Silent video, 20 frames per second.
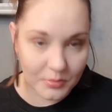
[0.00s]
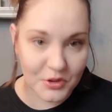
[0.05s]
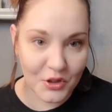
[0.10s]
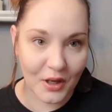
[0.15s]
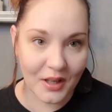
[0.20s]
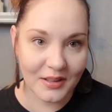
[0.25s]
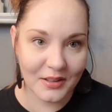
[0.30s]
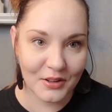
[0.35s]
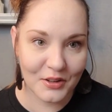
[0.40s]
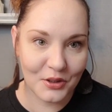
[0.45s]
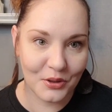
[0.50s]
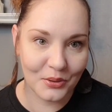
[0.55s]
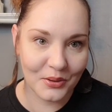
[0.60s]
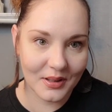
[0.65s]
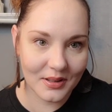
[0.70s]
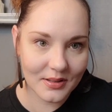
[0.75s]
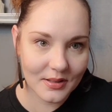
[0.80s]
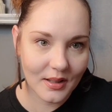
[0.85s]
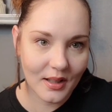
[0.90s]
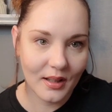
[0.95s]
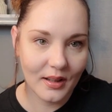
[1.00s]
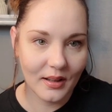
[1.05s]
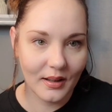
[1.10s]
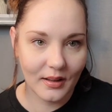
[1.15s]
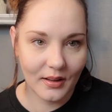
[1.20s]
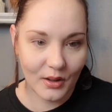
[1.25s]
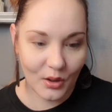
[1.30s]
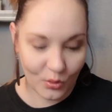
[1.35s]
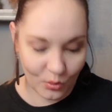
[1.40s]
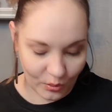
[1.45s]
trying to do that
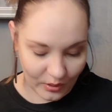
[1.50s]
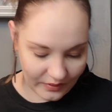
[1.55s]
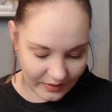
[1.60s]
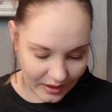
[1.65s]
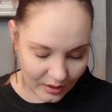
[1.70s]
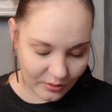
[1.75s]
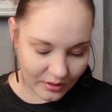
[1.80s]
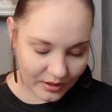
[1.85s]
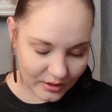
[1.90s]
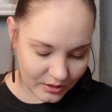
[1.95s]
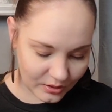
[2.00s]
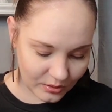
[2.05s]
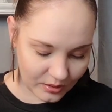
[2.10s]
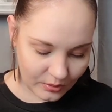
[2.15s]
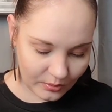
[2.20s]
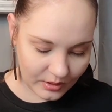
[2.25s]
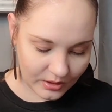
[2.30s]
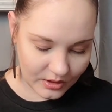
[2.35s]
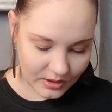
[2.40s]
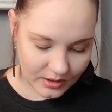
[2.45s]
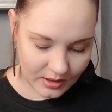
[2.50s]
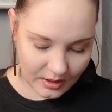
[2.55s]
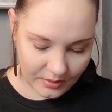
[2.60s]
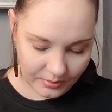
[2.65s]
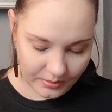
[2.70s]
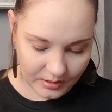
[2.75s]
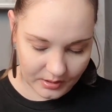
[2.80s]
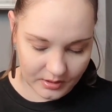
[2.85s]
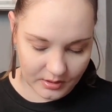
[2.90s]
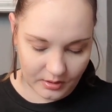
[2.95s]
without it doing what just
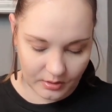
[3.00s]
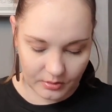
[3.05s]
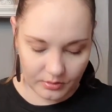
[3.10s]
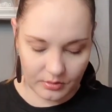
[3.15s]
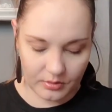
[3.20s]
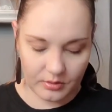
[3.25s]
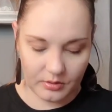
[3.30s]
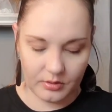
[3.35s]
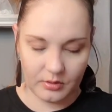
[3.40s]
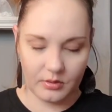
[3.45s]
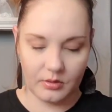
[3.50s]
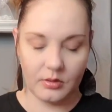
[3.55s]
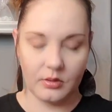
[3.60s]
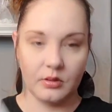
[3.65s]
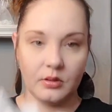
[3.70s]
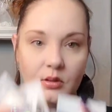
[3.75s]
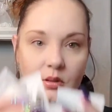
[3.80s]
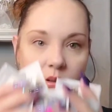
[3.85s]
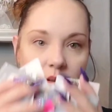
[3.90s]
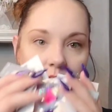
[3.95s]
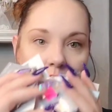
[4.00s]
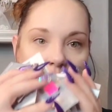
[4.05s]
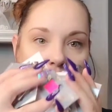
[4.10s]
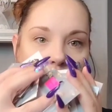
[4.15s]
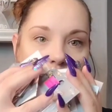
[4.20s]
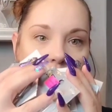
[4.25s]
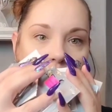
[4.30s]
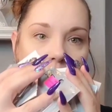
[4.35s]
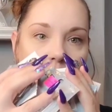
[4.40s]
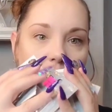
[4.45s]
happened. So
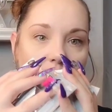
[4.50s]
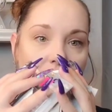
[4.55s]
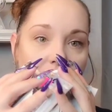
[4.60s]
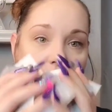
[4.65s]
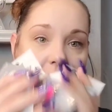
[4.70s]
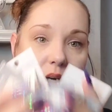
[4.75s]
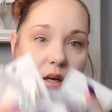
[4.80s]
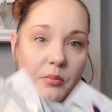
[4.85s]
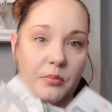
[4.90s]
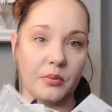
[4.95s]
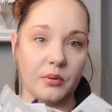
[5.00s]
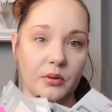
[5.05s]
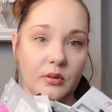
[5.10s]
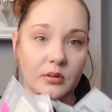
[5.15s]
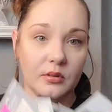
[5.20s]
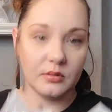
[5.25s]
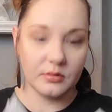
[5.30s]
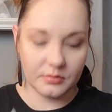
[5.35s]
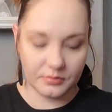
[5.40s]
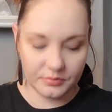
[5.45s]
I got a couple.